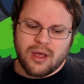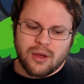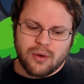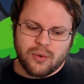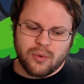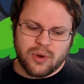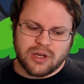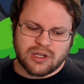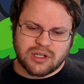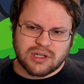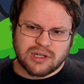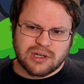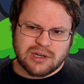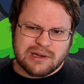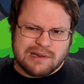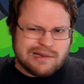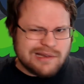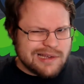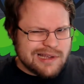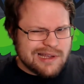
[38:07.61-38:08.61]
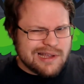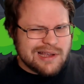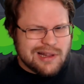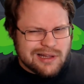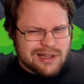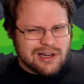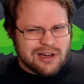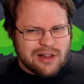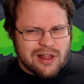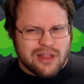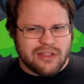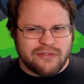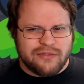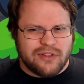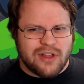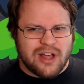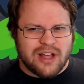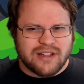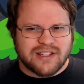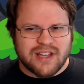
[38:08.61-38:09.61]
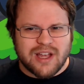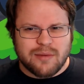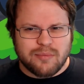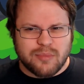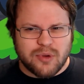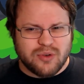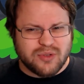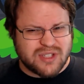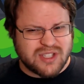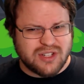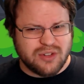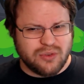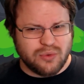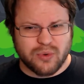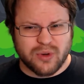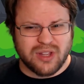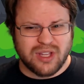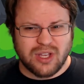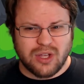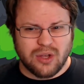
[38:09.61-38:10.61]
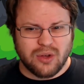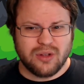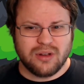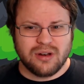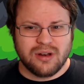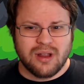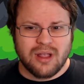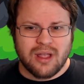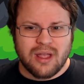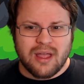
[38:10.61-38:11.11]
which, a little on the flawed side, but it was still really good.